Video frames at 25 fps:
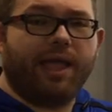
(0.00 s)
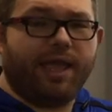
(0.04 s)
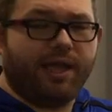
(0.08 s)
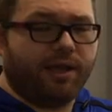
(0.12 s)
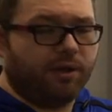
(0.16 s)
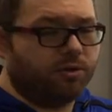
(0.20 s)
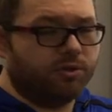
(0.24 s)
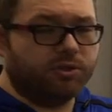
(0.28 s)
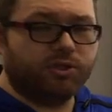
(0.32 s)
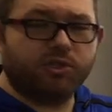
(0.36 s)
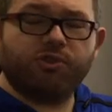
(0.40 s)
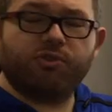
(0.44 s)

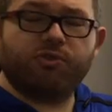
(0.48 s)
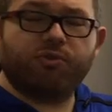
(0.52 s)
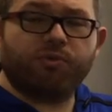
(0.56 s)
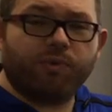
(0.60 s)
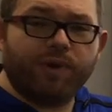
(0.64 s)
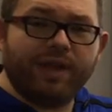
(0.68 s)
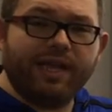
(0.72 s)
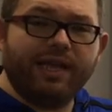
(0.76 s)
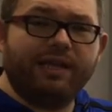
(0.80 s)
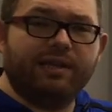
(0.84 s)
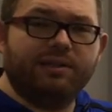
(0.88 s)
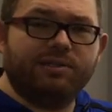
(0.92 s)
angles
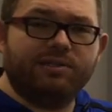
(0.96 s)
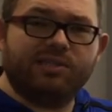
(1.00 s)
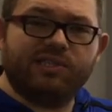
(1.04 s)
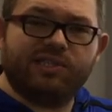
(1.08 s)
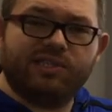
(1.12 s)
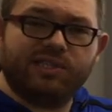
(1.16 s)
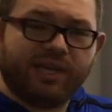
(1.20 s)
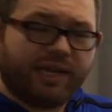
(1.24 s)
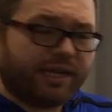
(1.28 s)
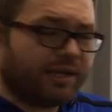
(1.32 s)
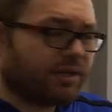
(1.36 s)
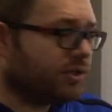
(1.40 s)
3 and
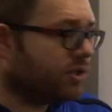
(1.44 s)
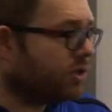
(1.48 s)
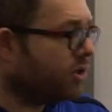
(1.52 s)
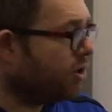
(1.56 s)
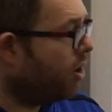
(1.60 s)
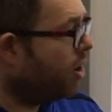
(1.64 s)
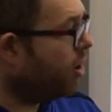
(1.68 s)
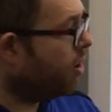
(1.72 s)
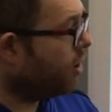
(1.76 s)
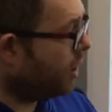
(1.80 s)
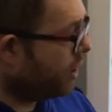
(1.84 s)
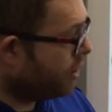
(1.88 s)
6
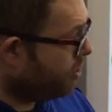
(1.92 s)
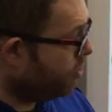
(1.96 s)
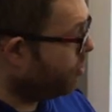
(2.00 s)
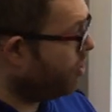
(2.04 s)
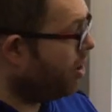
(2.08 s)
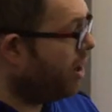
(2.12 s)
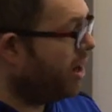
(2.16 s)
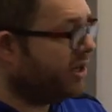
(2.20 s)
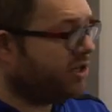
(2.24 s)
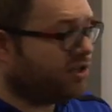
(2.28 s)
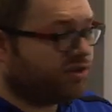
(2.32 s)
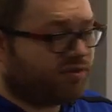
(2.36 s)
are
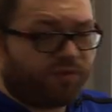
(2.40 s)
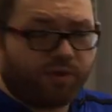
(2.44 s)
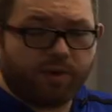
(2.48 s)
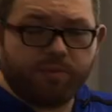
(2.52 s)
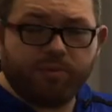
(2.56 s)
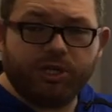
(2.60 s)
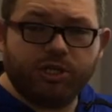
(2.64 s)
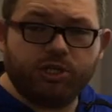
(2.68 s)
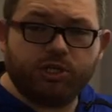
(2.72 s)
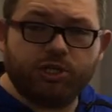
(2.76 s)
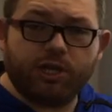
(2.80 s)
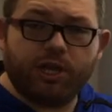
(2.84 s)
across
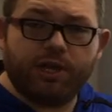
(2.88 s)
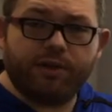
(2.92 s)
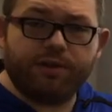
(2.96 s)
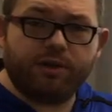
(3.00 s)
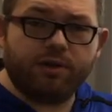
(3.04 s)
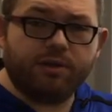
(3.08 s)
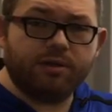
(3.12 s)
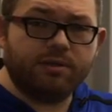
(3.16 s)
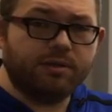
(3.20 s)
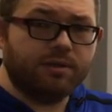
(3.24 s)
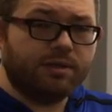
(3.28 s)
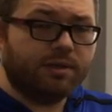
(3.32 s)
from each
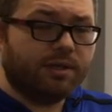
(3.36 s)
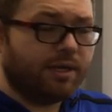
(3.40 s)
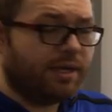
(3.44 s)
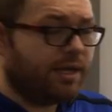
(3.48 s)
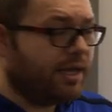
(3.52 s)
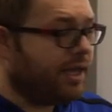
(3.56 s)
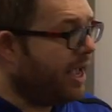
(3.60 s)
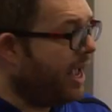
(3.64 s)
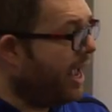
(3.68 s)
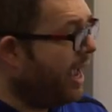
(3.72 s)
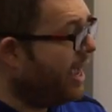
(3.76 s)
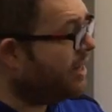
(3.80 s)
other,
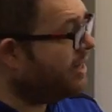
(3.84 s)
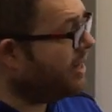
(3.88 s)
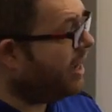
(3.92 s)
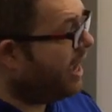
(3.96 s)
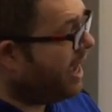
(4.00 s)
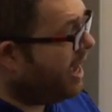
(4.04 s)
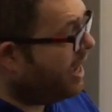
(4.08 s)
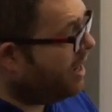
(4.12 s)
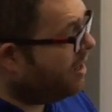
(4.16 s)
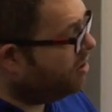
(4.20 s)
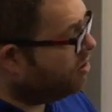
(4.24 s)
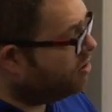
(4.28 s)
and
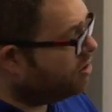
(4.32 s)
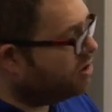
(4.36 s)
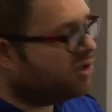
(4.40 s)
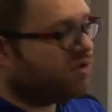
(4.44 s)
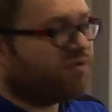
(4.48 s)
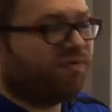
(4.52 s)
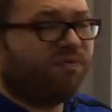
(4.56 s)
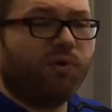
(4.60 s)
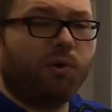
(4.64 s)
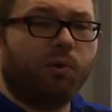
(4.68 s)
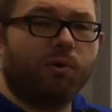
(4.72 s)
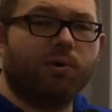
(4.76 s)

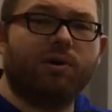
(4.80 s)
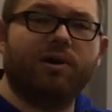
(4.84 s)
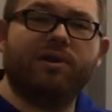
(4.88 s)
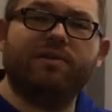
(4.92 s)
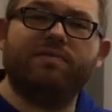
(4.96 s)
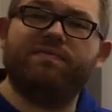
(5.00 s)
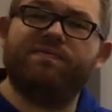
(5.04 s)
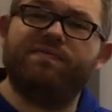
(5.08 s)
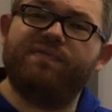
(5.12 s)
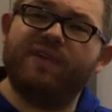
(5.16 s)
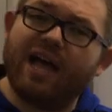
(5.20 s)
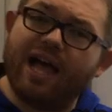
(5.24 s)
angles 4
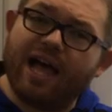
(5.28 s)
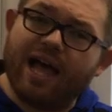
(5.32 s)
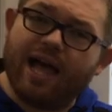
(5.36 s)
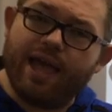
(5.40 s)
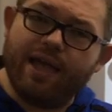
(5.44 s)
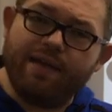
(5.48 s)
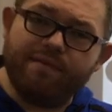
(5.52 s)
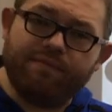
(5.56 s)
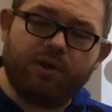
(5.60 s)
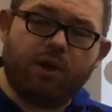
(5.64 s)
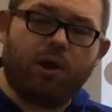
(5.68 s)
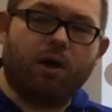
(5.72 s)
and
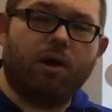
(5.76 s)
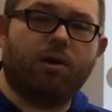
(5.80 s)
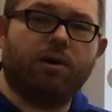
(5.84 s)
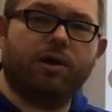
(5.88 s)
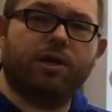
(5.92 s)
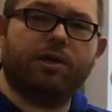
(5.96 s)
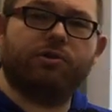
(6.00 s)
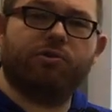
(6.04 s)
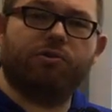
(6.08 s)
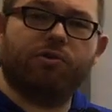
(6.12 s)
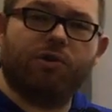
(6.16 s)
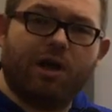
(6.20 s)
5
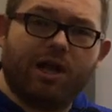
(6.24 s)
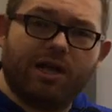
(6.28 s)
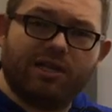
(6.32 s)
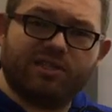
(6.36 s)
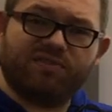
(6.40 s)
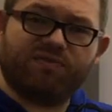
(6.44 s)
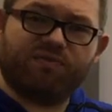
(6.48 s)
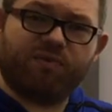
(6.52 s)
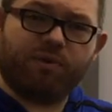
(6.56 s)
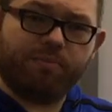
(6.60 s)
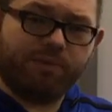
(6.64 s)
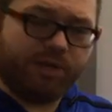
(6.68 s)
are
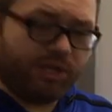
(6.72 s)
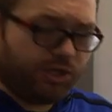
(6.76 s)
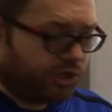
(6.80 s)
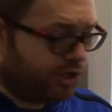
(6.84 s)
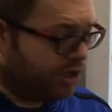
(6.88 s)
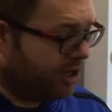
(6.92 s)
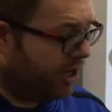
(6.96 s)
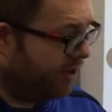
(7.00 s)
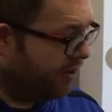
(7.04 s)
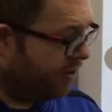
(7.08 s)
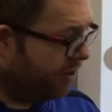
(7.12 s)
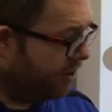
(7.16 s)
across from
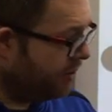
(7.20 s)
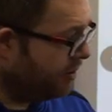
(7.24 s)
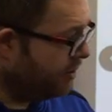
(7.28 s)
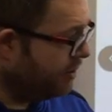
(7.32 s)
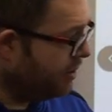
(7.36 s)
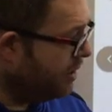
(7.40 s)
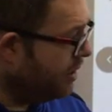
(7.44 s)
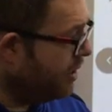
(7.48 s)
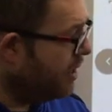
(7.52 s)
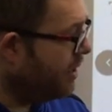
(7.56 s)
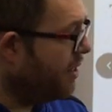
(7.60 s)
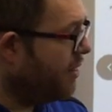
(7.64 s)
each other.
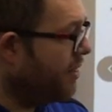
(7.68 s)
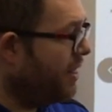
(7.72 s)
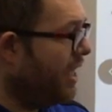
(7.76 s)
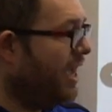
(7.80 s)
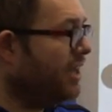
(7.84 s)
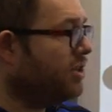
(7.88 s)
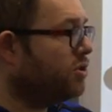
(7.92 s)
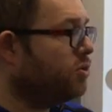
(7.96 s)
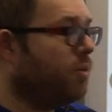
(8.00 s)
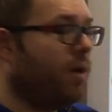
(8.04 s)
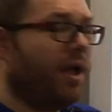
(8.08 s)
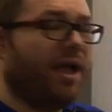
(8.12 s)

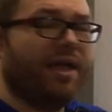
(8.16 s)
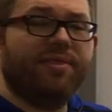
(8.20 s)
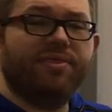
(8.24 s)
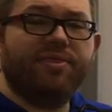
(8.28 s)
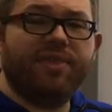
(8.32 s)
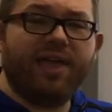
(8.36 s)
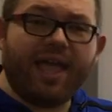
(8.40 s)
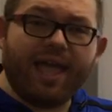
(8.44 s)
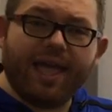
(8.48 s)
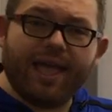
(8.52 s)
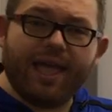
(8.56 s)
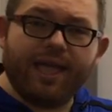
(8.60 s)
That's why
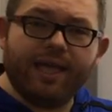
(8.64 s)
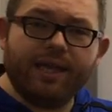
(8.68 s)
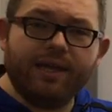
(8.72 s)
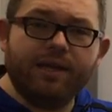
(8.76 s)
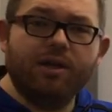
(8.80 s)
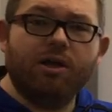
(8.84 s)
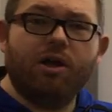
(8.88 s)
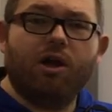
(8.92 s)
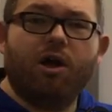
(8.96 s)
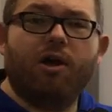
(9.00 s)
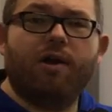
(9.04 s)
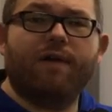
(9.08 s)

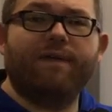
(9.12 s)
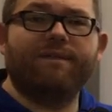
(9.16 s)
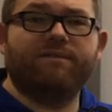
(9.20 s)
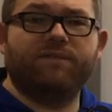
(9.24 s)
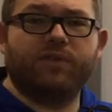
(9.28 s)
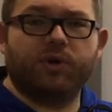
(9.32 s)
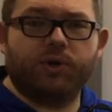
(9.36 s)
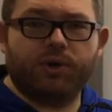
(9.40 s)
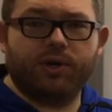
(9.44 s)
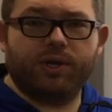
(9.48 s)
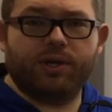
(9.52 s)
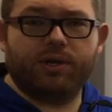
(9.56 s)
they are
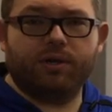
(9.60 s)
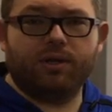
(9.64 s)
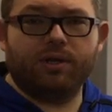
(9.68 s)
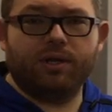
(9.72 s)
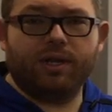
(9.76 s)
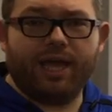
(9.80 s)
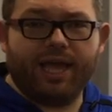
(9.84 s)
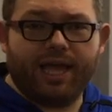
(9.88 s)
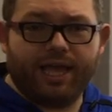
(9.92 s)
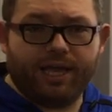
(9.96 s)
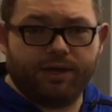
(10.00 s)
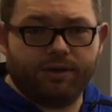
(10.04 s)

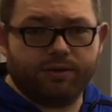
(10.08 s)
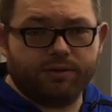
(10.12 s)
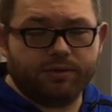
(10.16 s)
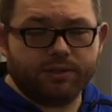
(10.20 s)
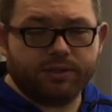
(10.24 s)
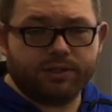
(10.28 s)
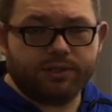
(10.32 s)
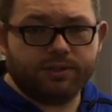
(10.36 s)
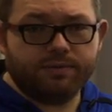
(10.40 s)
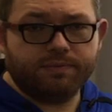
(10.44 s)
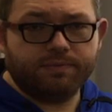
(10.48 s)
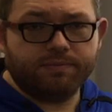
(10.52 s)
vertical
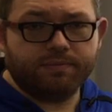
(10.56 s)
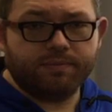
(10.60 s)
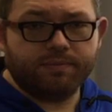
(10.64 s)
angles.